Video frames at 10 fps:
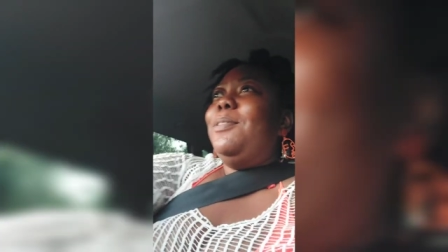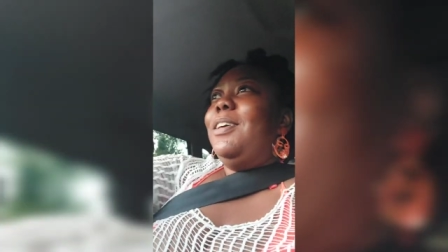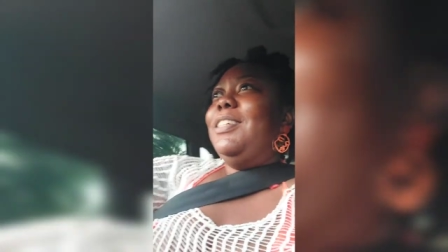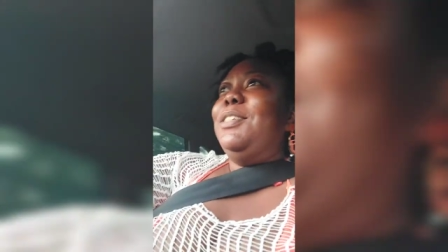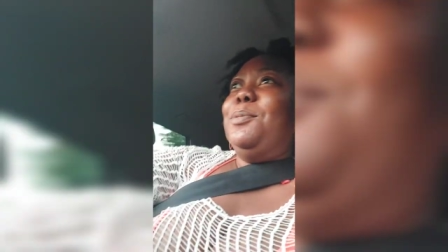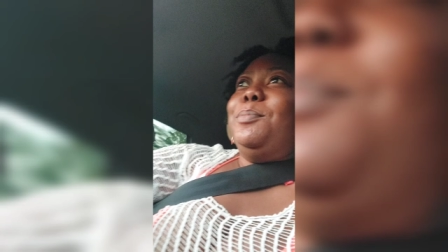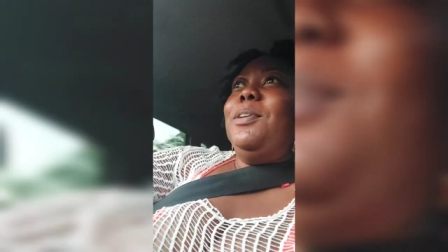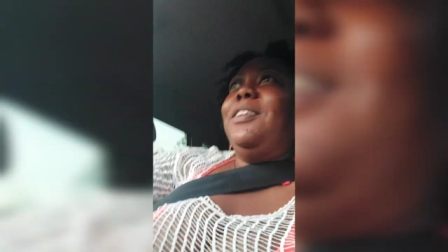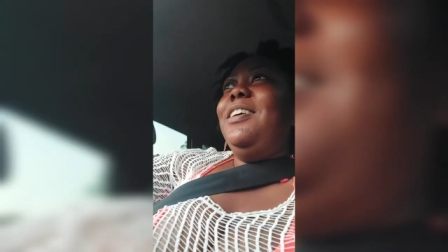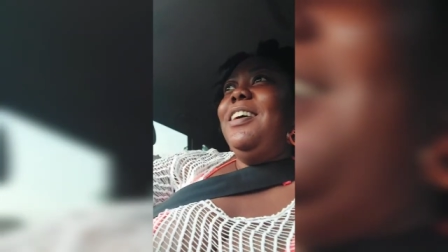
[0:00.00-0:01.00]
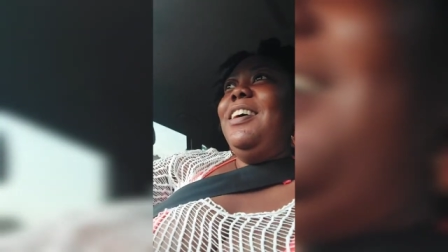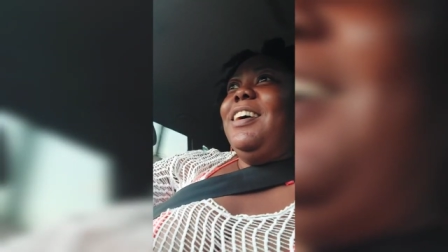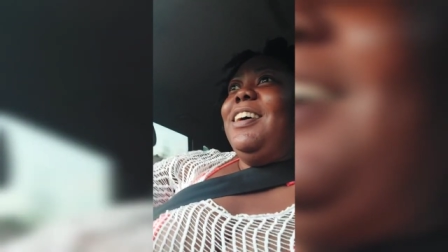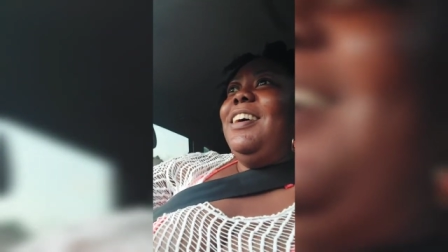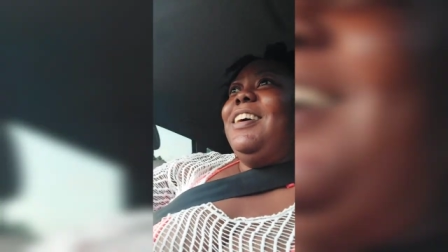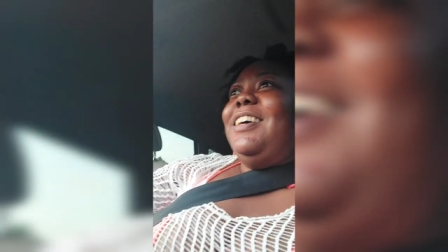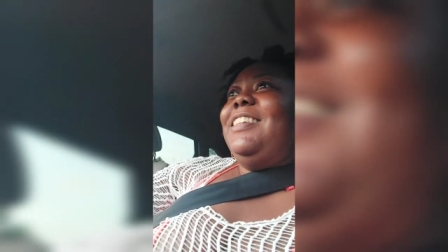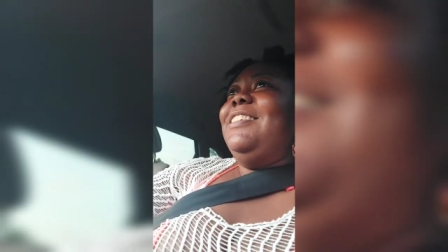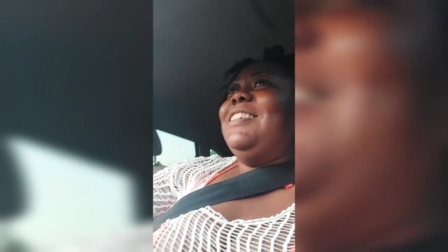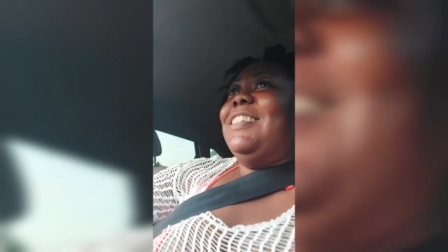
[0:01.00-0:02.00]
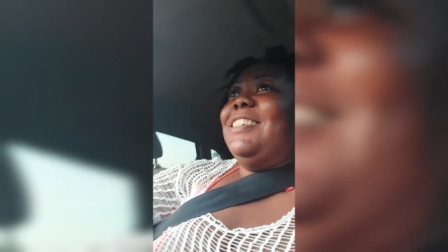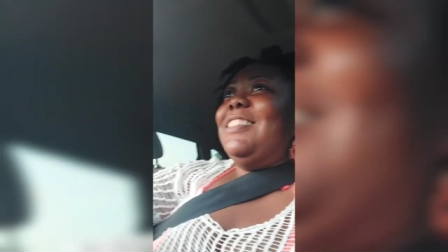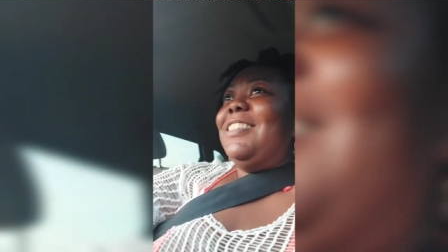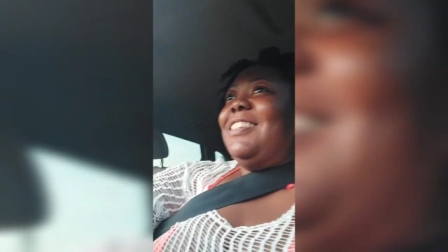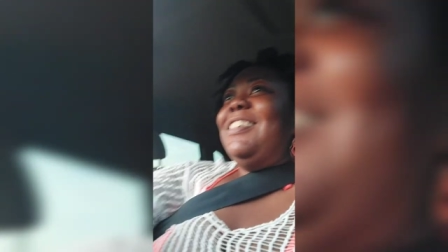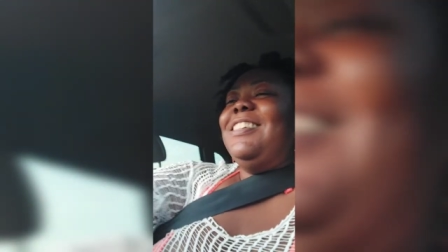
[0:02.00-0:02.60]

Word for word: oh your number anyways